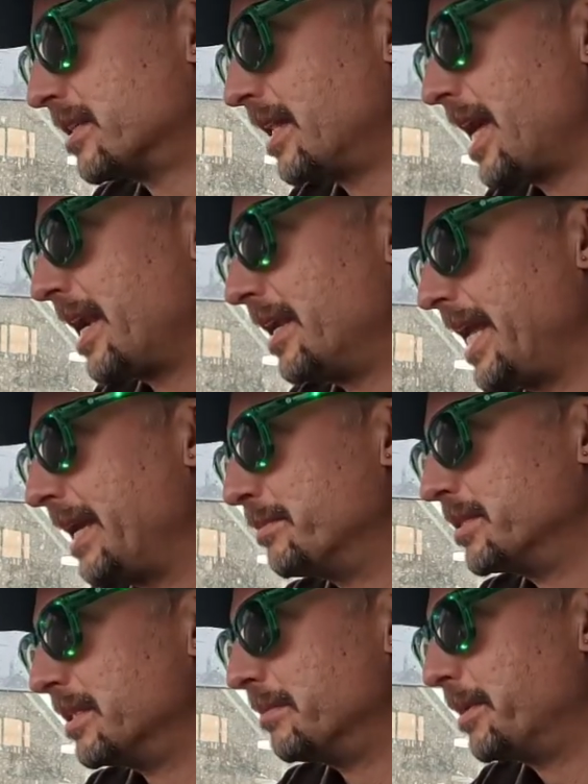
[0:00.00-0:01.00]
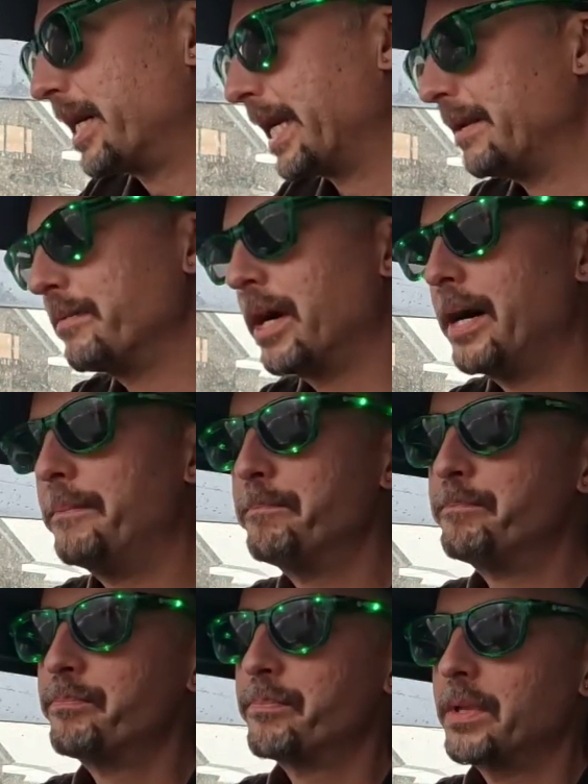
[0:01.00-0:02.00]
a lot of names in the bucket.
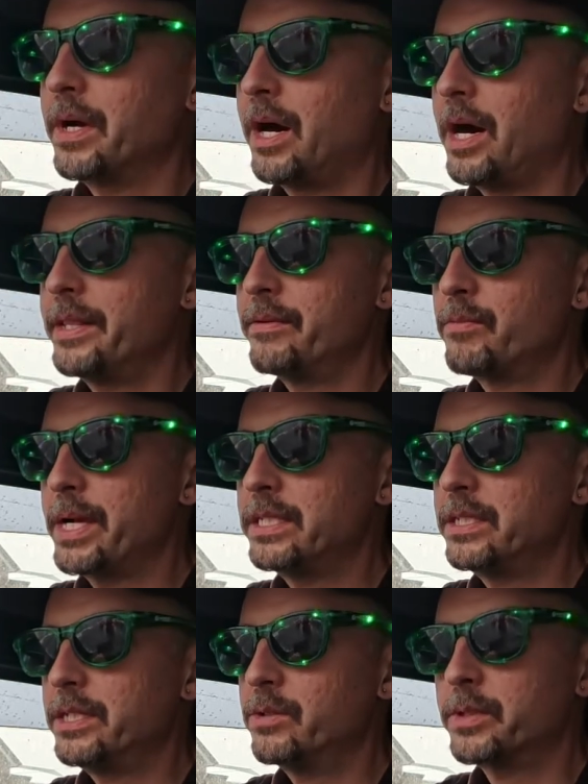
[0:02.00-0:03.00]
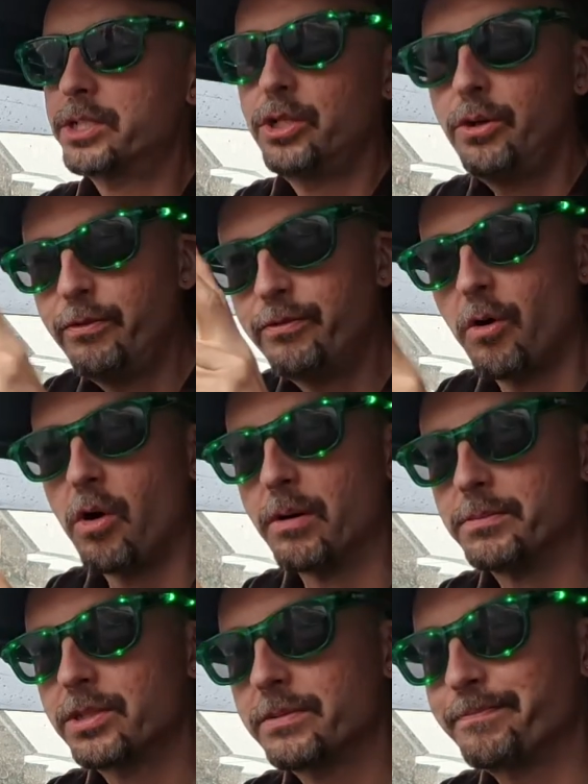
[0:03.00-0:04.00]
On the there were 2
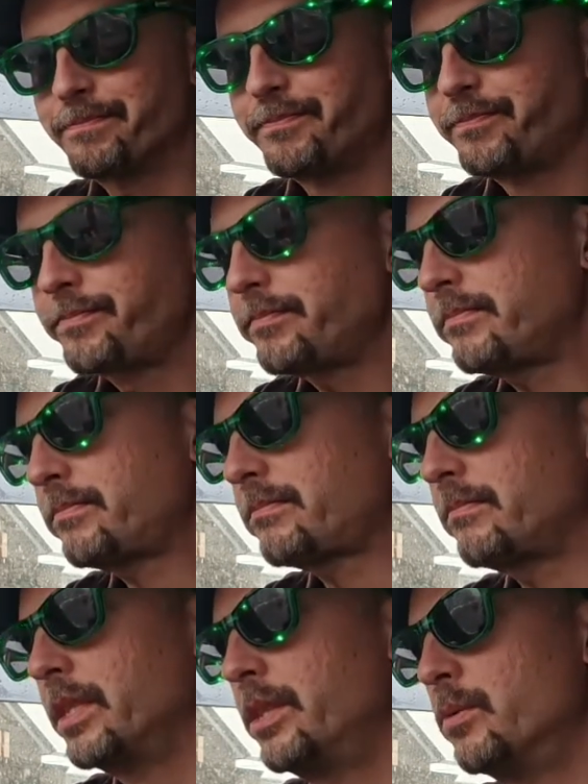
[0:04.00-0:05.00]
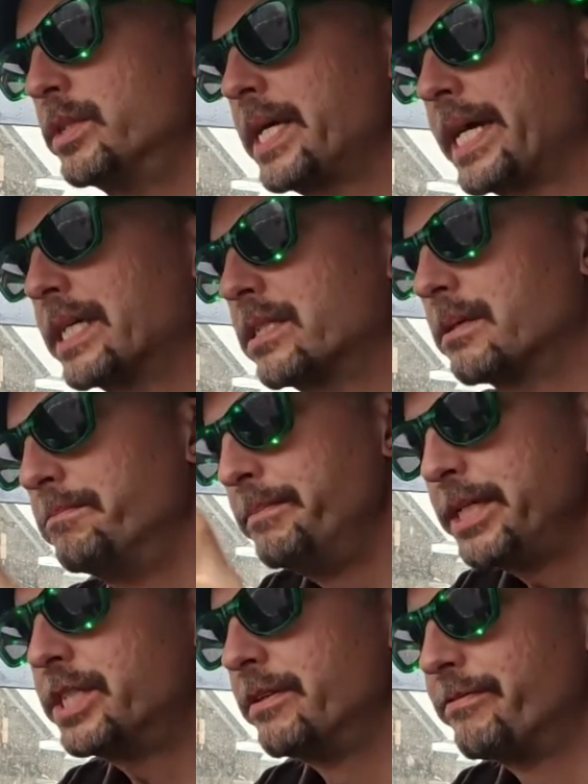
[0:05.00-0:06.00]
forms. There was like a
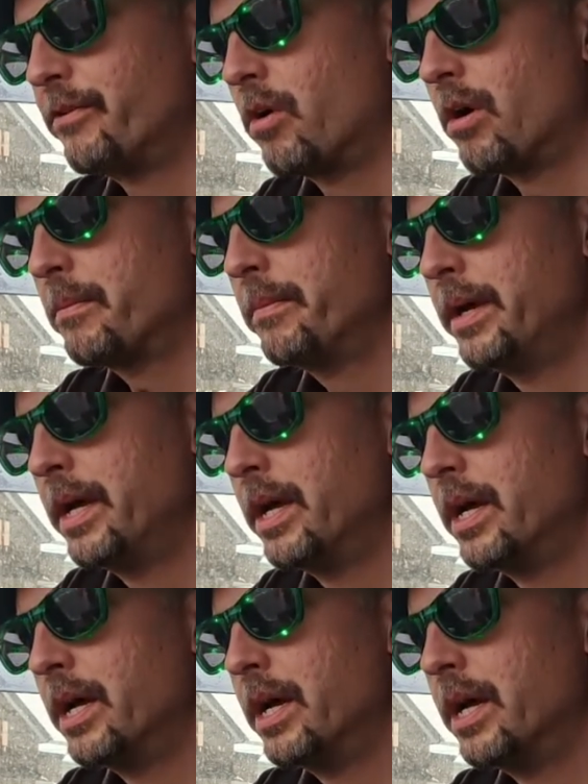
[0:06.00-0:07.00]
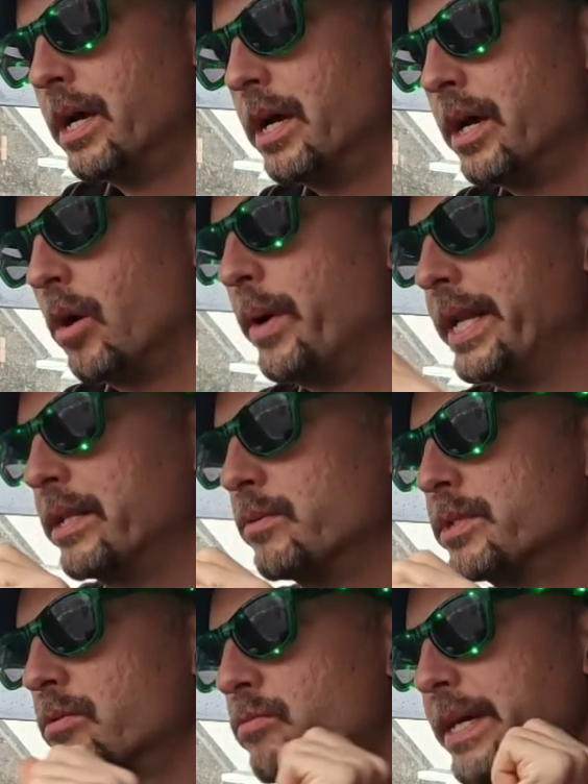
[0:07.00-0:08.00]
submission form. Oh wait, there
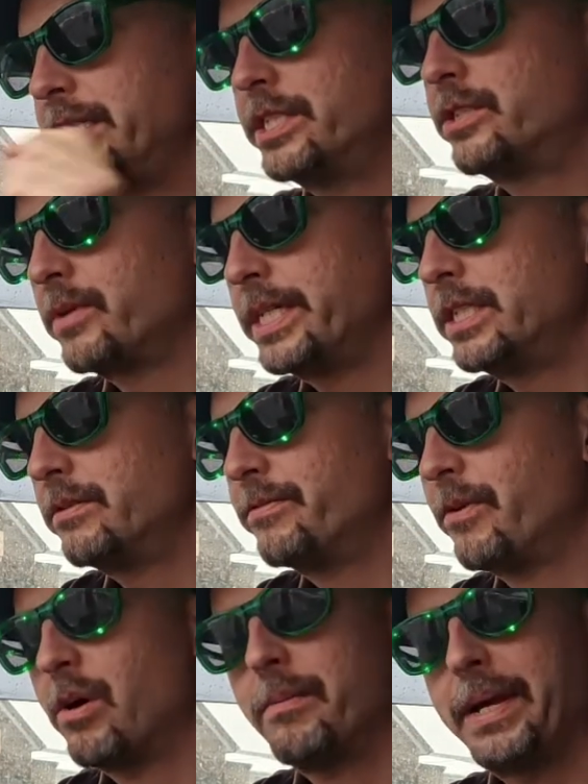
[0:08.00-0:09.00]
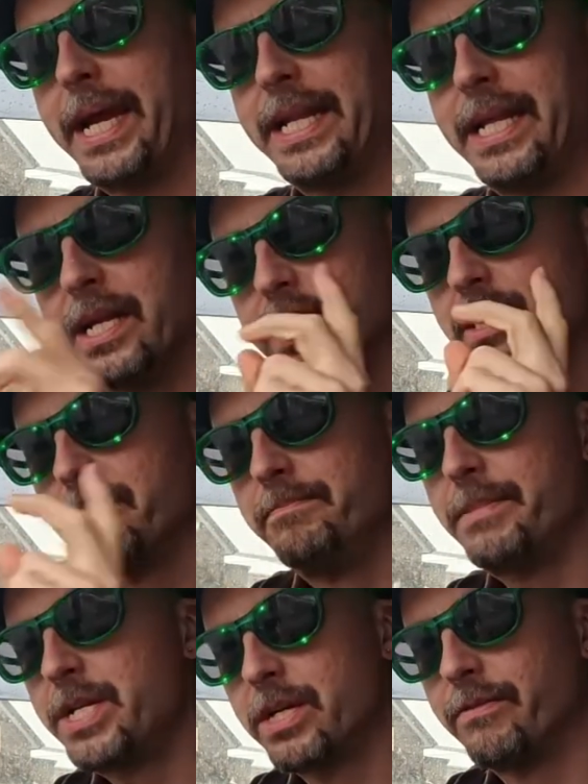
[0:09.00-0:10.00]
was a registration form and then a
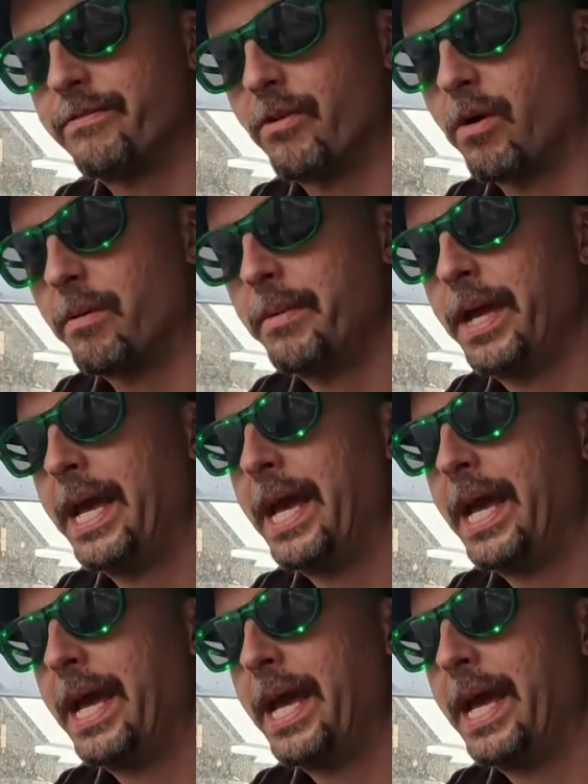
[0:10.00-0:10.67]
submission form,